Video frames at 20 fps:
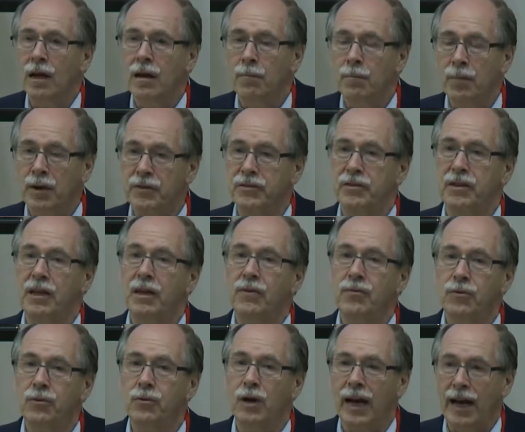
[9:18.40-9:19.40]
But
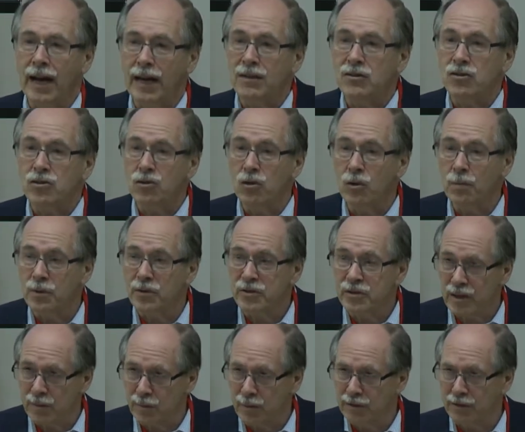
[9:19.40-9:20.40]
if you add
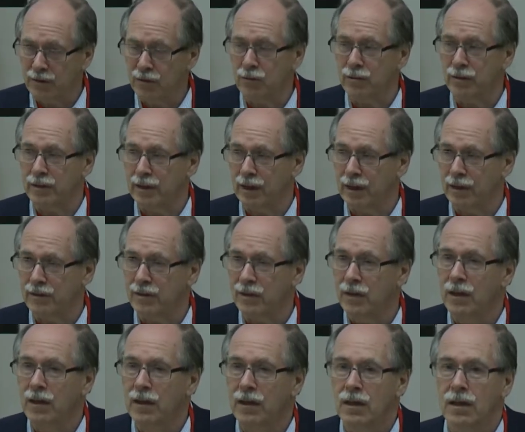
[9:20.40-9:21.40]
supersymmetry to that,
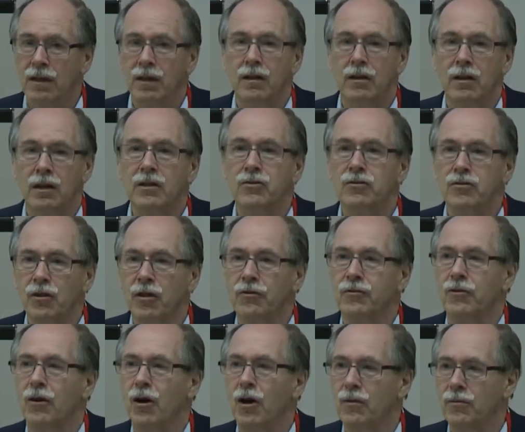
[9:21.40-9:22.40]
uh, it's not
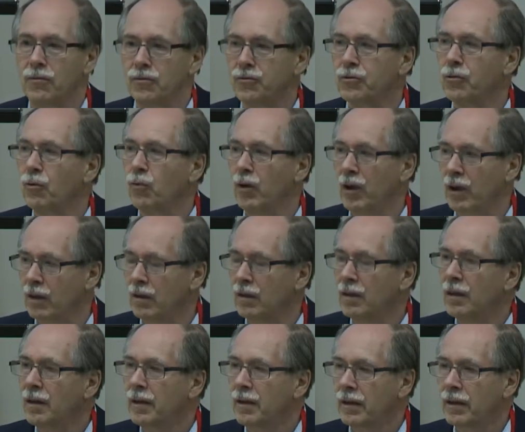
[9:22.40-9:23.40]
often so well
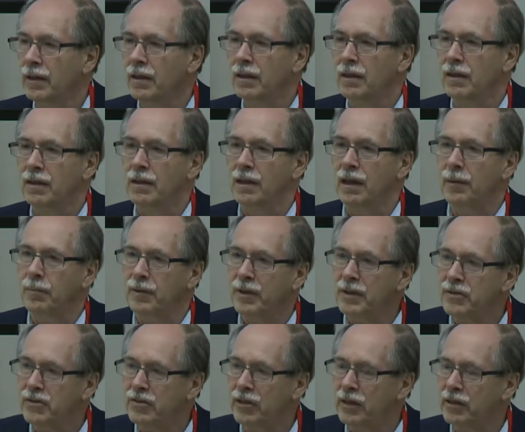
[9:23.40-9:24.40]
uh,
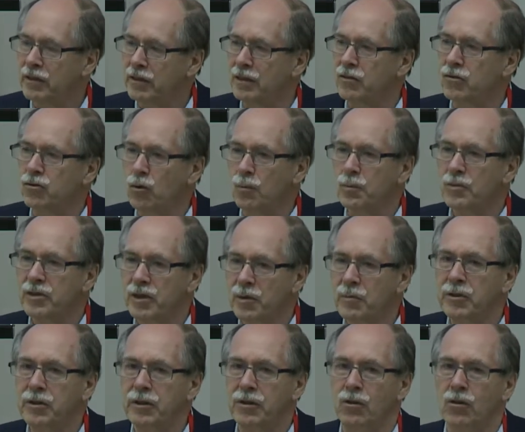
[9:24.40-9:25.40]
appreciated that
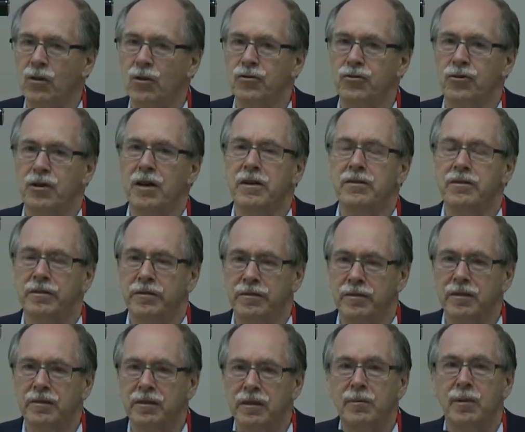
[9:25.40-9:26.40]
supersymmetry also is a
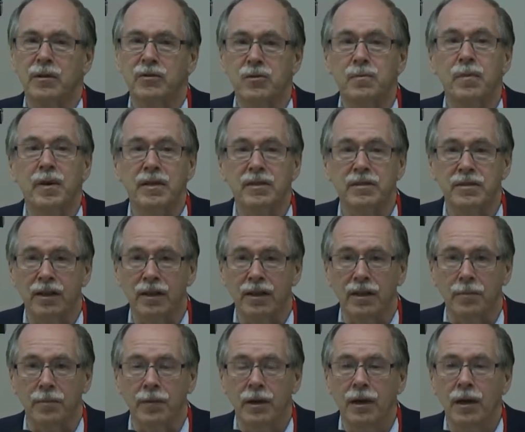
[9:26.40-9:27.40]
theory about
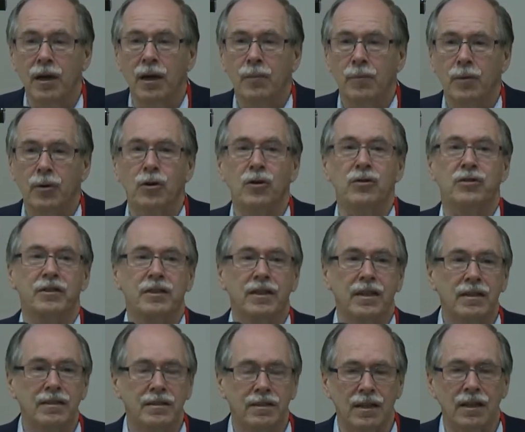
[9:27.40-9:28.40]
space-time because
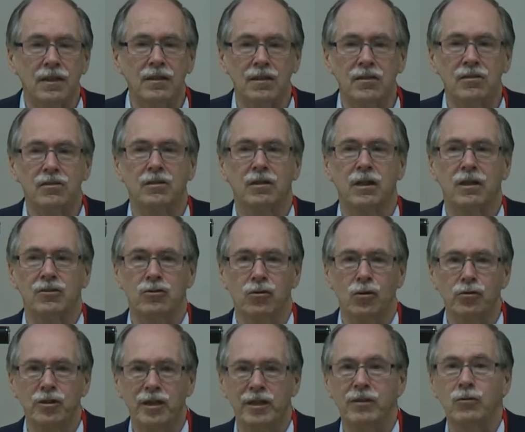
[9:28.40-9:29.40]
it, it, it is
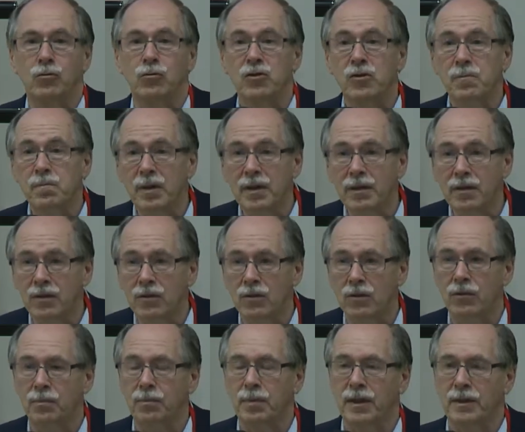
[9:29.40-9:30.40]
associated to spin
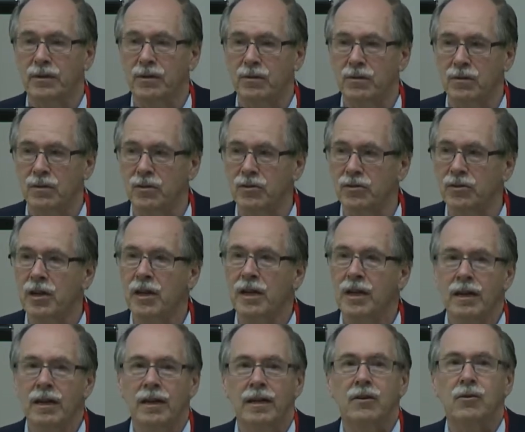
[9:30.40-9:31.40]
of particles
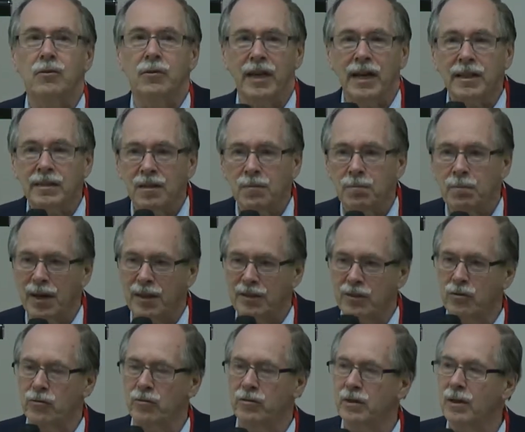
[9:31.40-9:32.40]
connecting
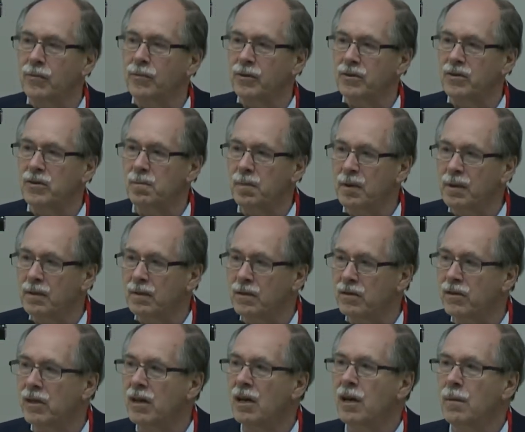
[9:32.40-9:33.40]
particles with different
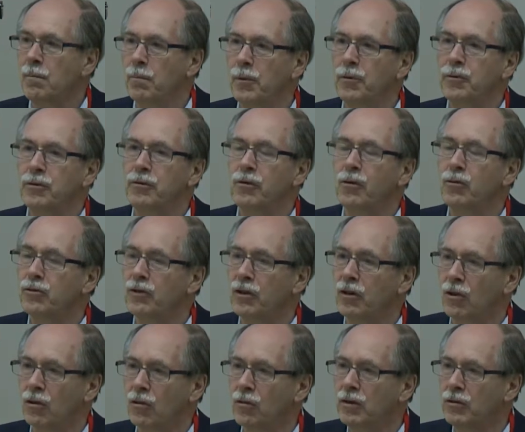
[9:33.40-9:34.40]
spins, but you can also
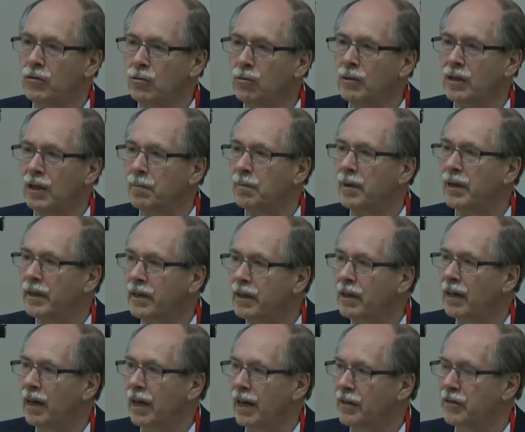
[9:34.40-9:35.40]
only do that by
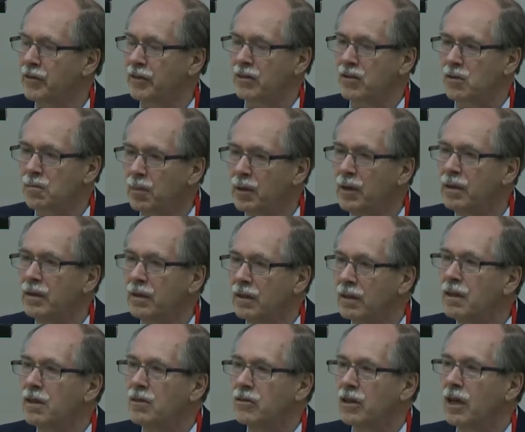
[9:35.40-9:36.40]
realizing that spin
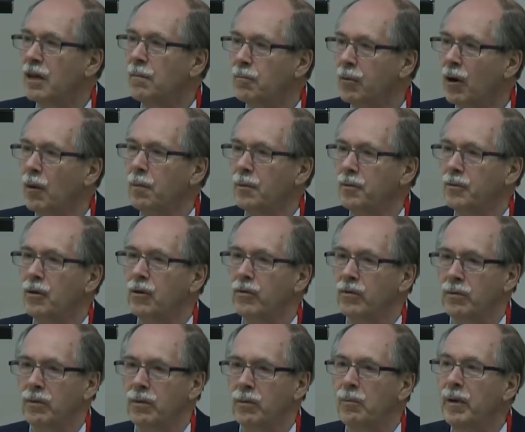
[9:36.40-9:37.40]
is a property
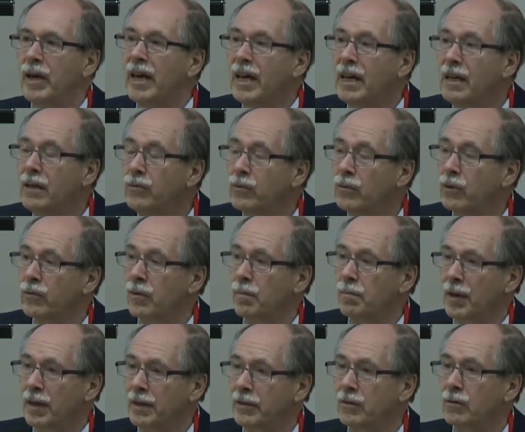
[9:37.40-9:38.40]
of the behavior of a
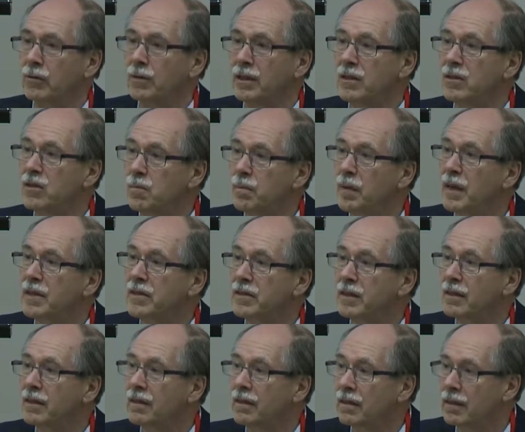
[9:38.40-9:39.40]
particle in space
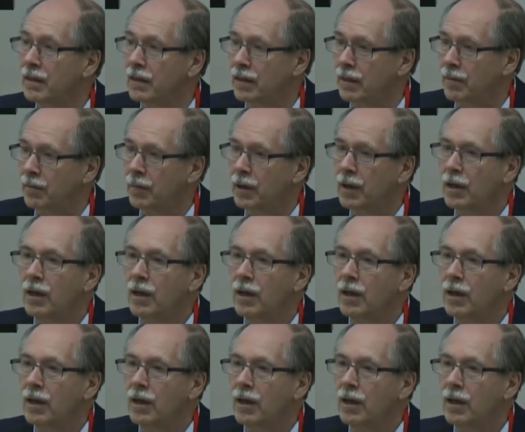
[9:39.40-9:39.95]
and time.